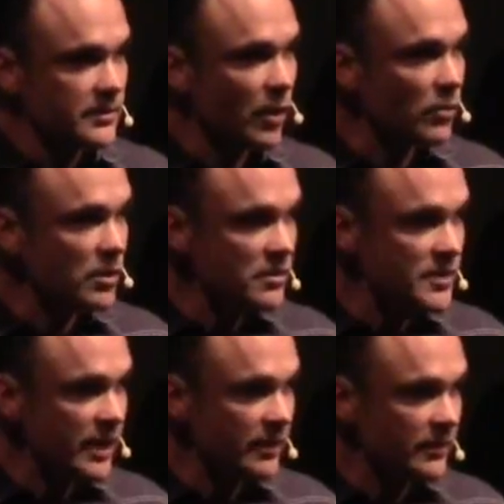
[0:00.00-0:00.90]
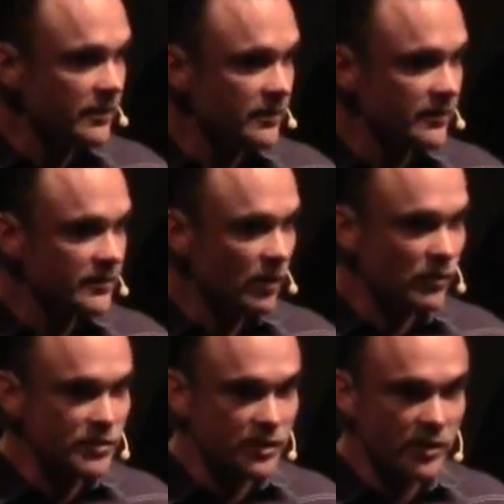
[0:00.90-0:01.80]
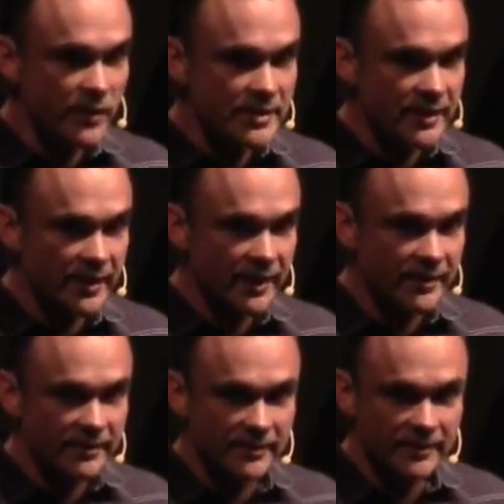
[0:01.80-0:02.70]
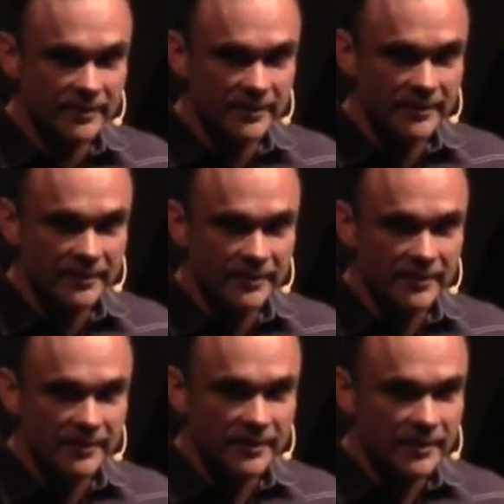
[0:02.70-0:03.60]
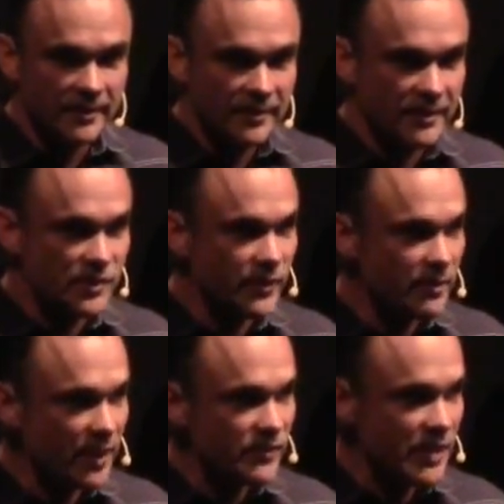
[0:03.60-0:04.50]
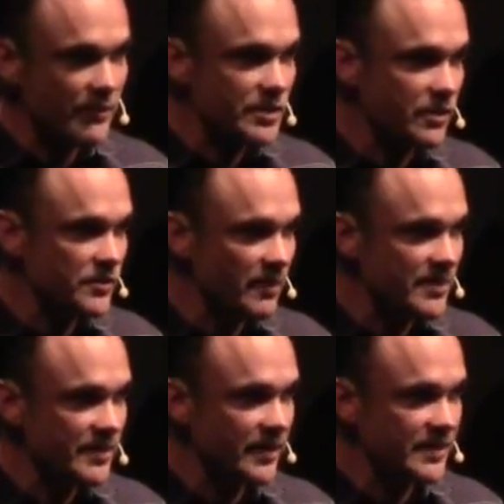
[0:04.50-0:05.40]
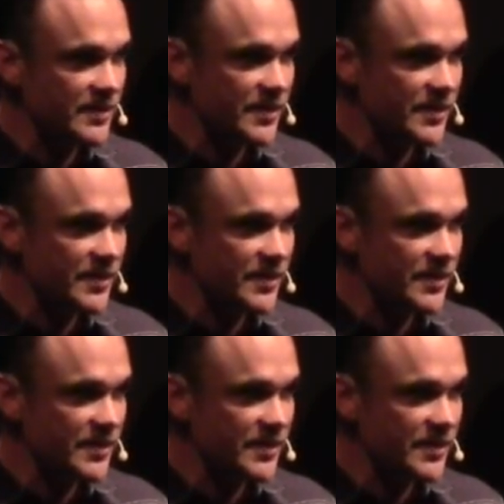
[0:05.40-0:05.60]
Don't lose it. Don't lose your glory ticket. Because when the bus driver shows up, he's going to need to